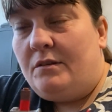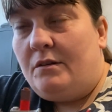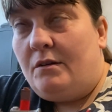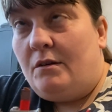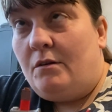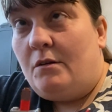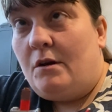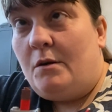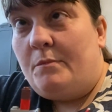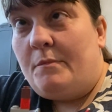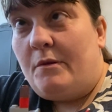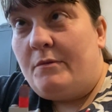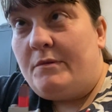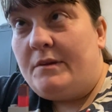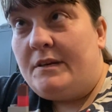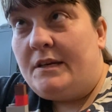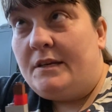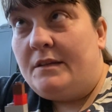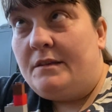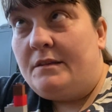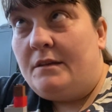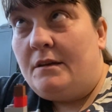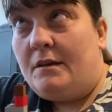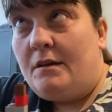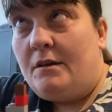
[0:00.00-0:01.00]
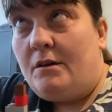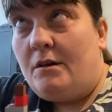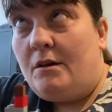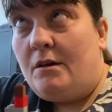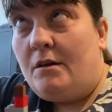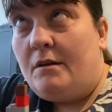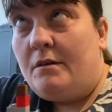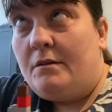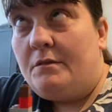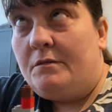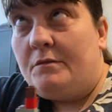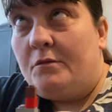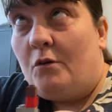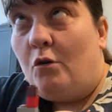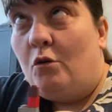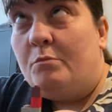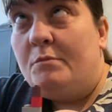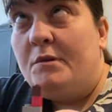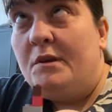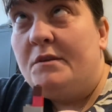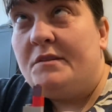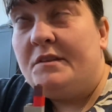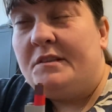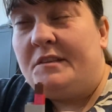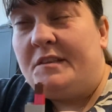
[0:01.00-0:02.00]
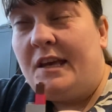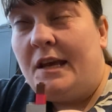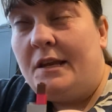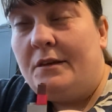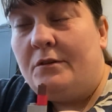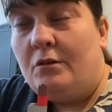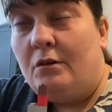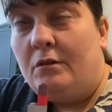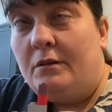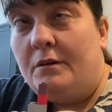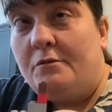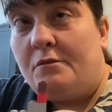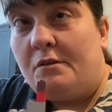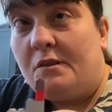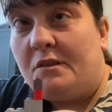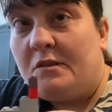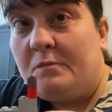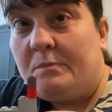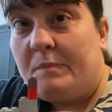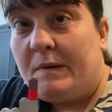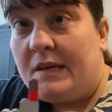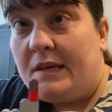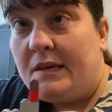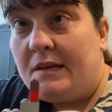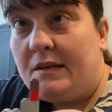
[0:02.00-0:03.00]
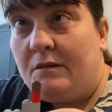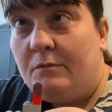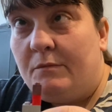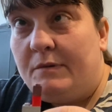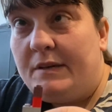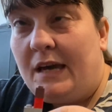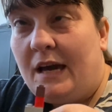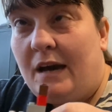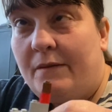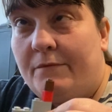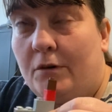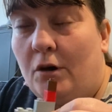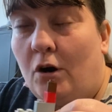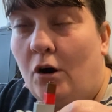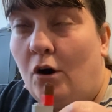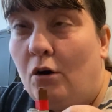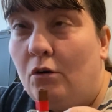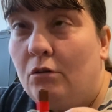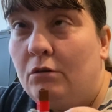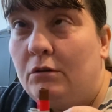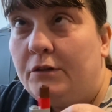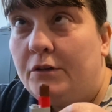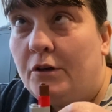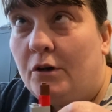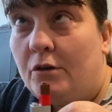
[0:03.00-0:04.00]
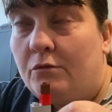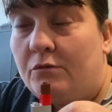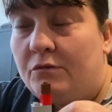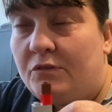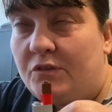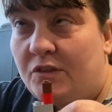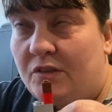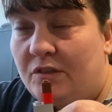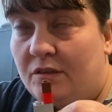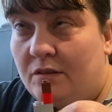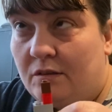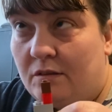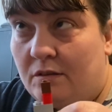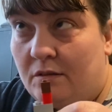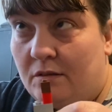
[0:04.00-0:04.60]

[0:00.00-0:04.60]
or music technology speak, we have a whole note.